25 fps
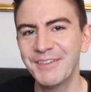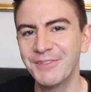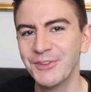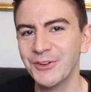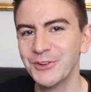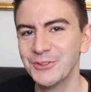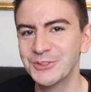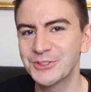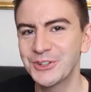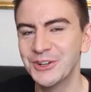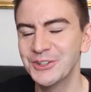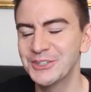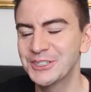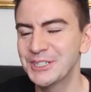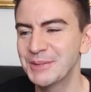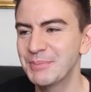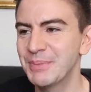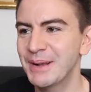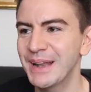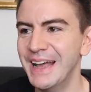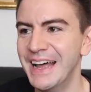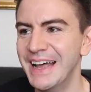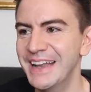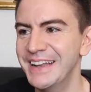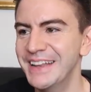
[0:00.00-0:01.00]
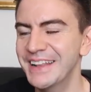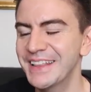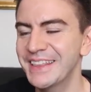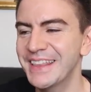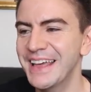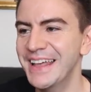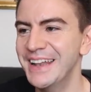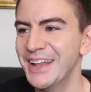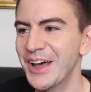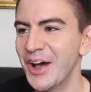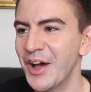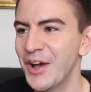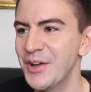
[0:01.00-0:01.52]
If all's gone to plan,
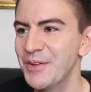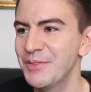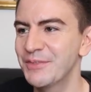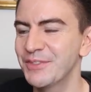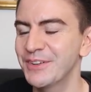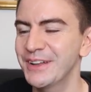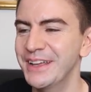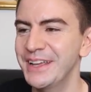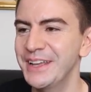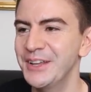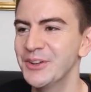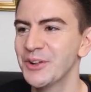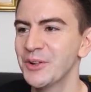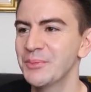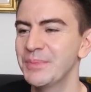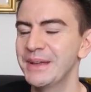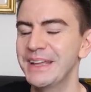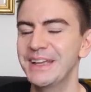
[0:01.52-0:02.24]
then hopefully you'll